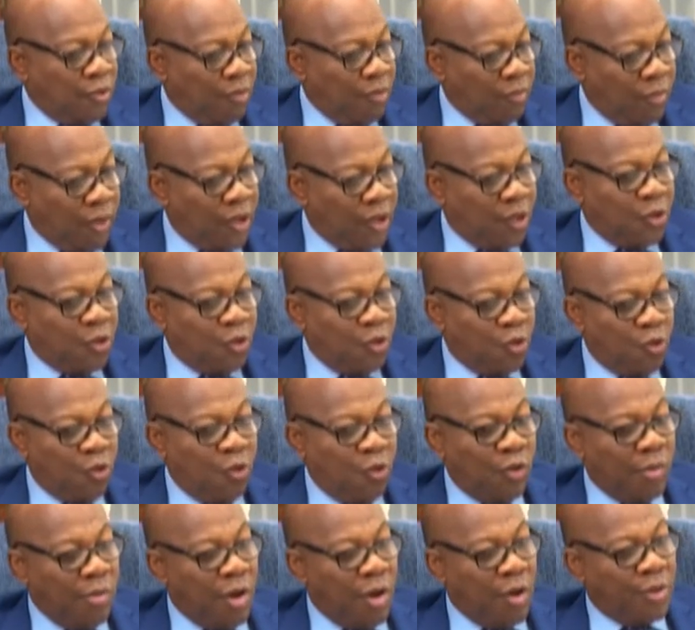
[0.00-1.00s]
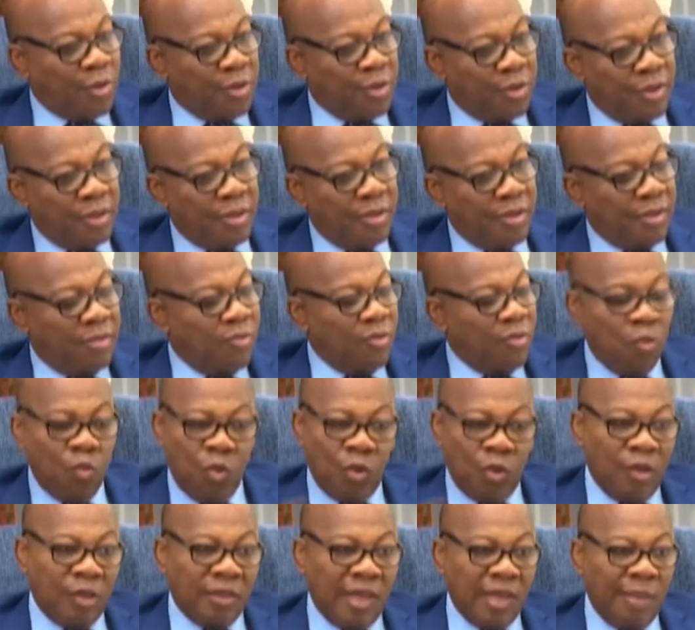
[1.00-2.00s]
this new democracy
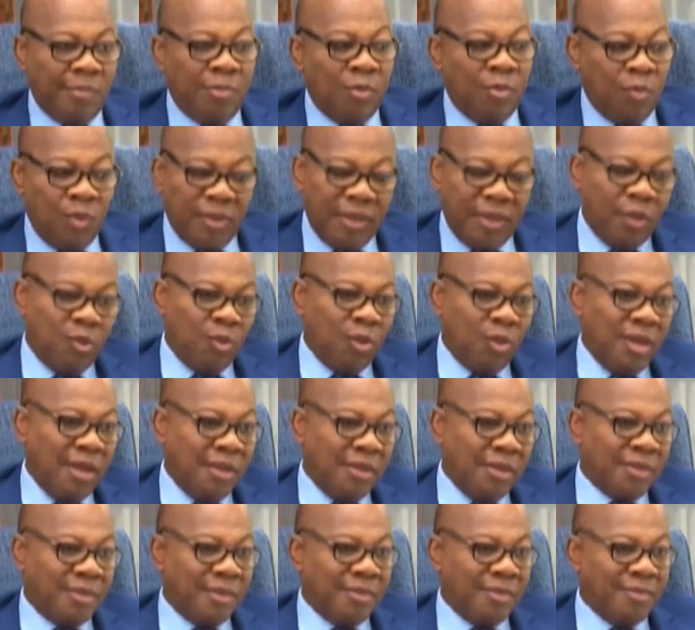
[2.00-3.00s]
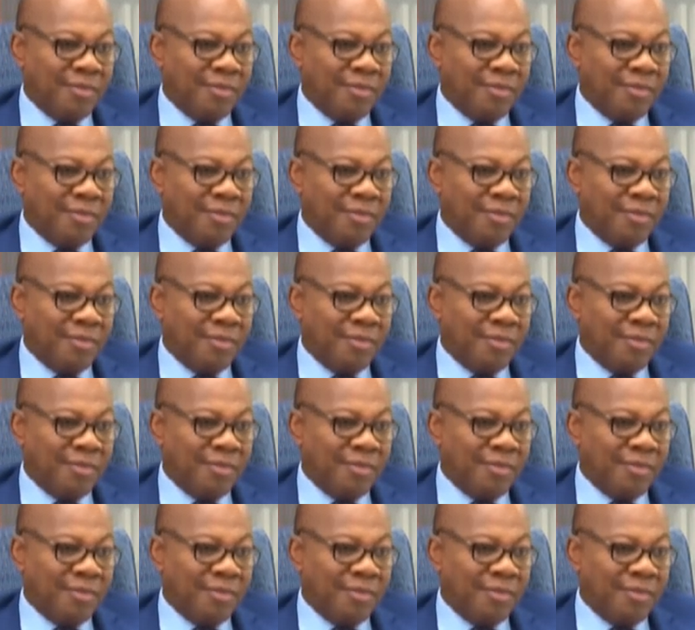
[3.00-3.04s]
will not happen without you guys.